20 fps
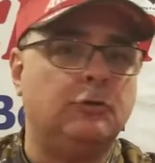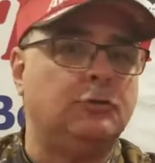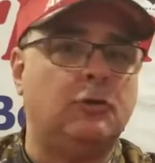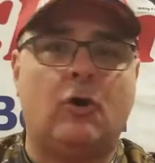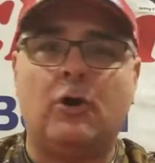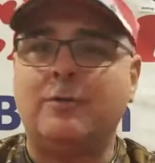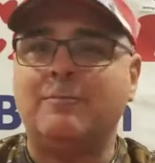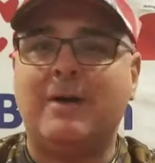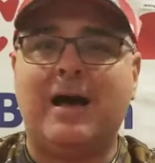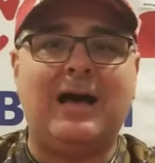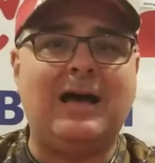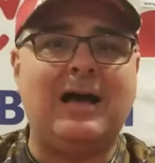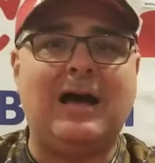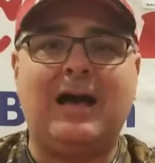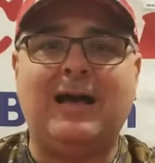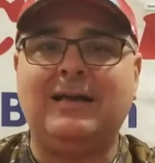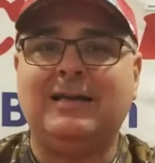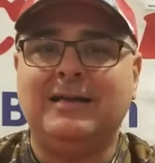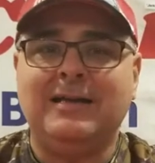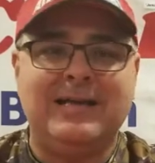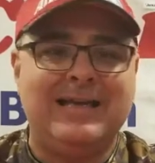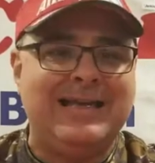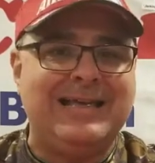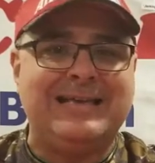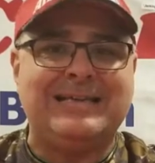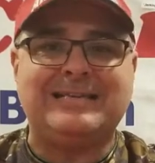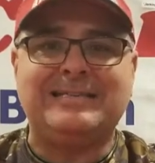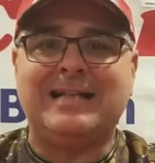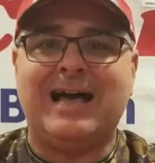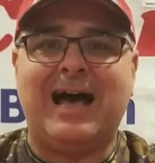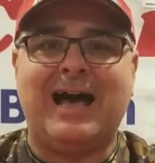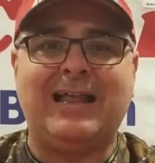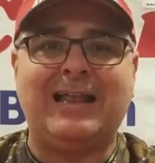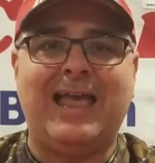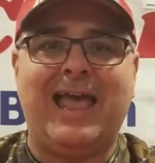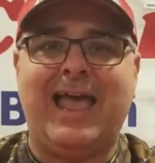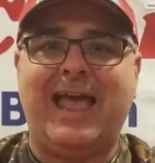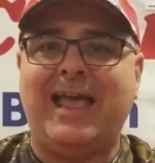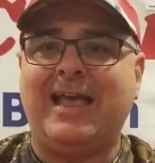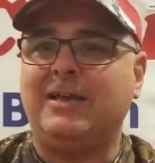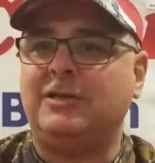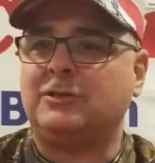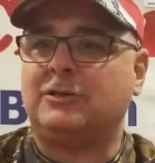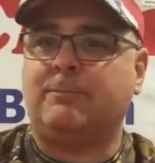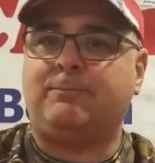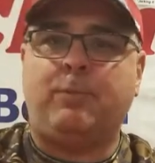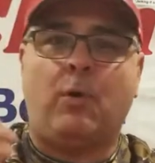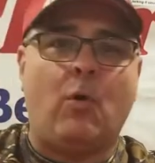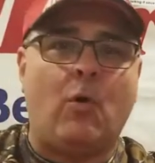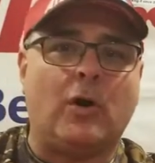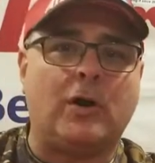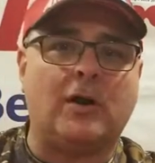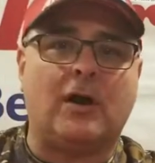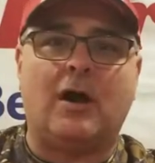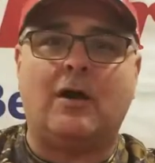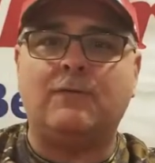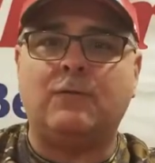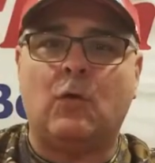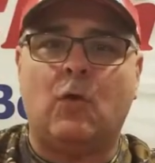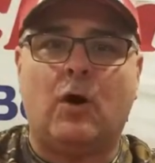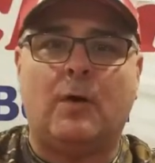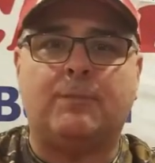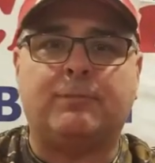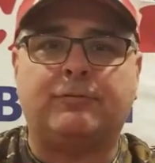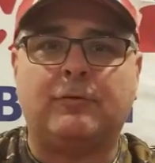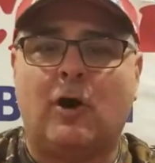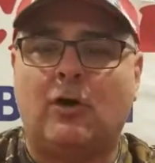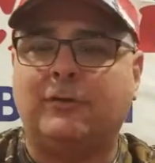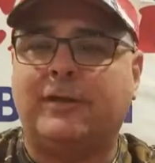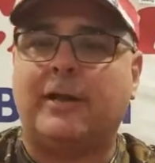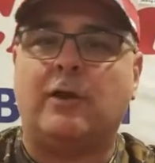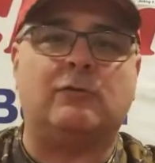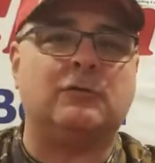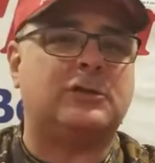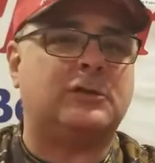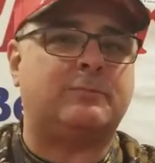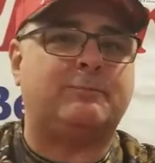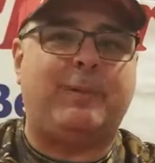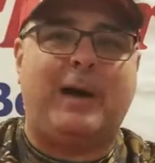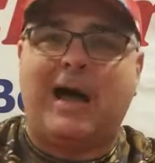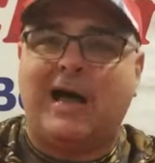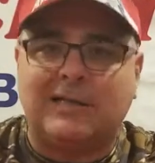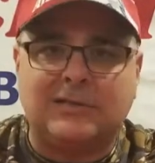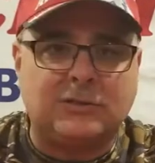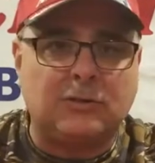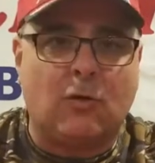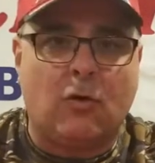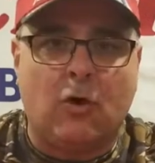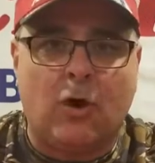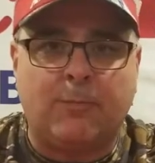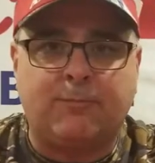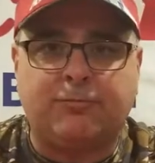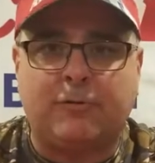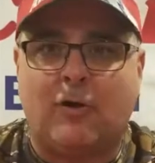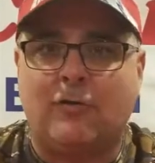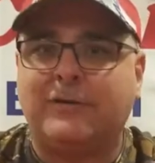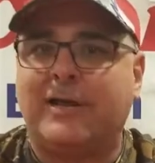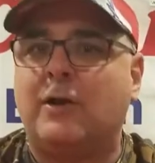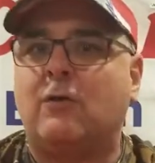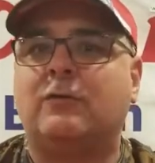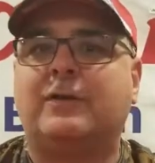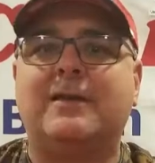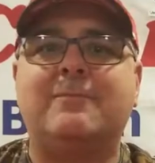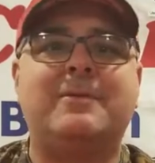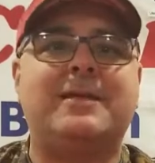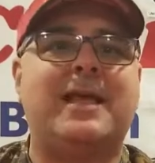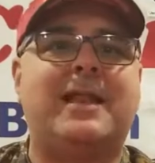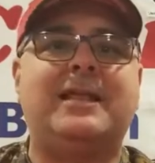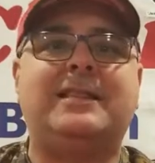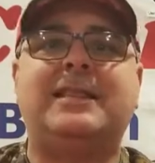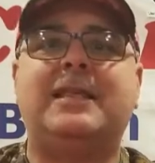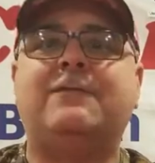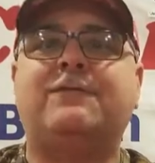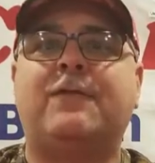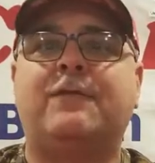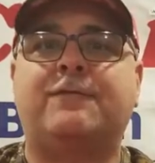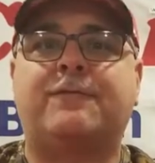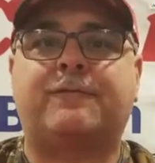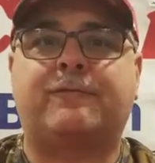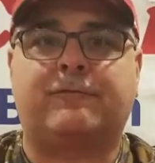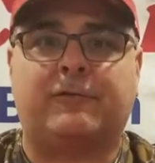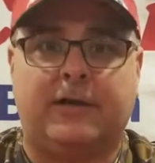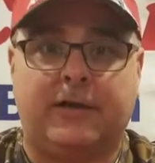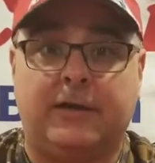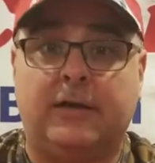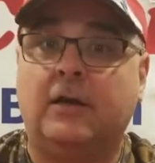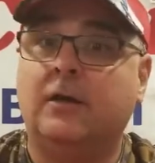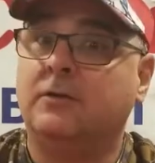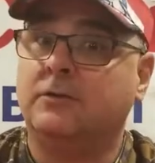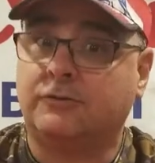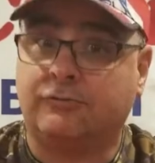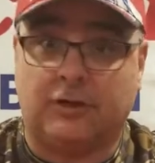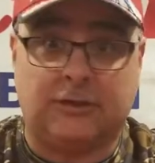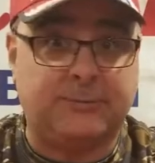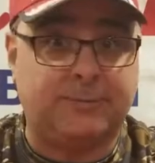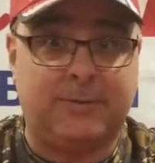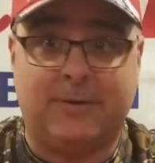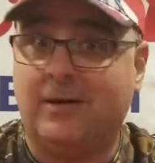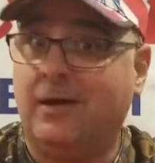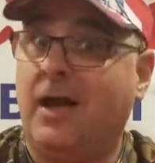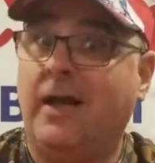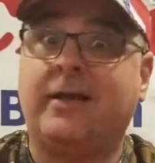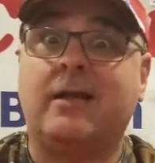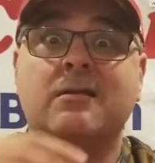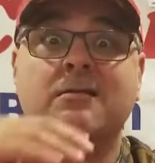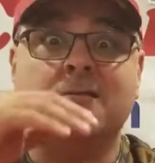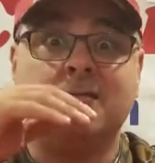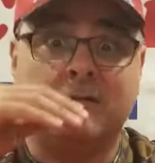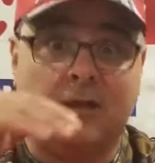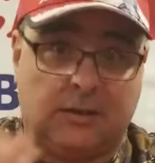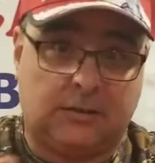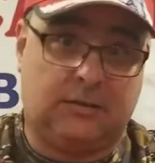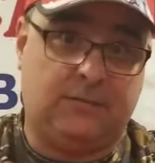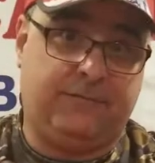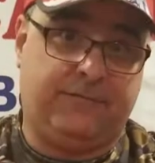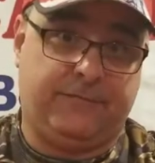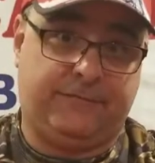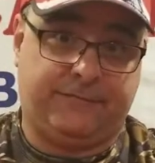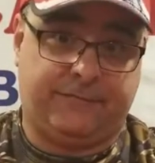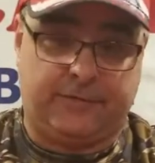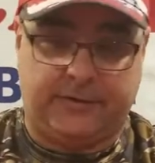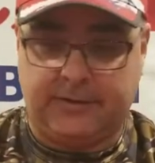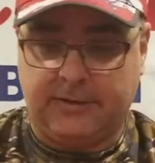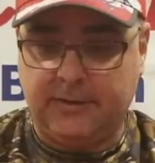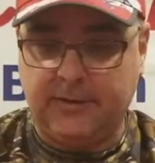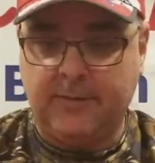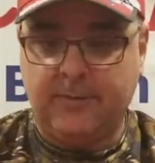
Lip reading: Tony Maja is not a supporter of AllPro. They don't sponsor AllPro, and they don't give me anything for free. Trust me, I get nothing for free.